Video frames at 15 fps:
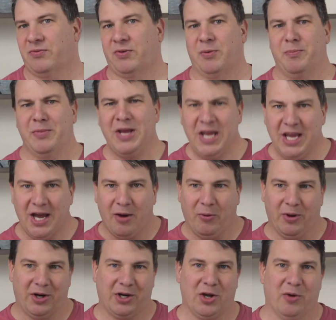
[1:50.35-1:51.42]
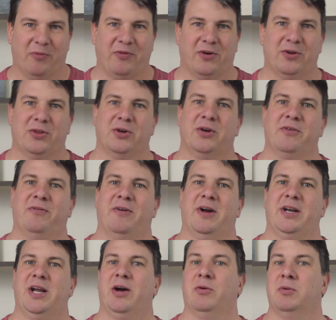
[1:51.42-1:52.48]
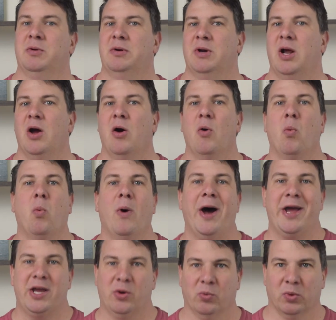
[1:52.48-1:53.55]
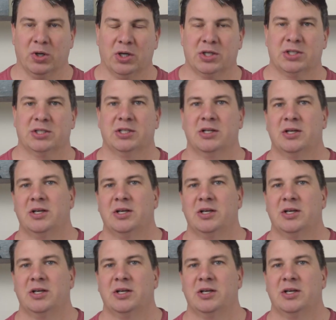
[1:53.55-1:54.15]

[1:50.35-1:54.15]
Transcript: For me, I want to go further and find out why it works.